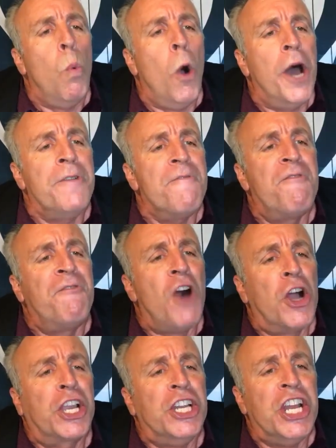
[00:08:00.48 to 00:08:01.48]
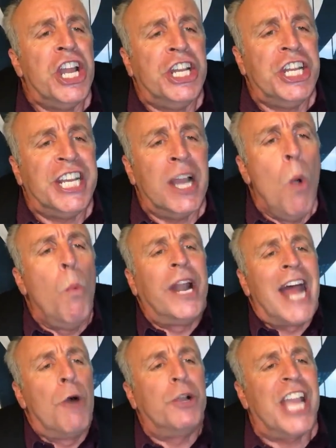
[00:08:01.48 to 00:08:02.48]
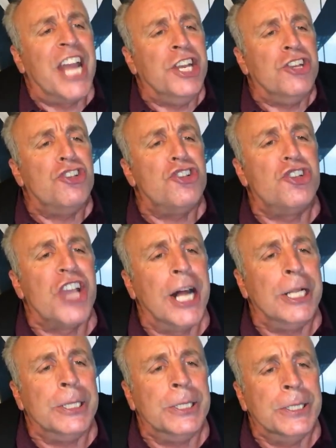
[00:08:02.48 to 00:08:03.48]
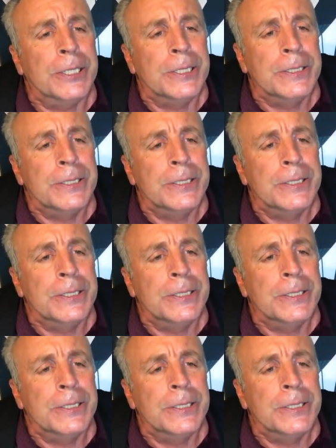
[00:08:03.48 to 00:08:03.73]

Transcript: one fucking inning without getting shelled.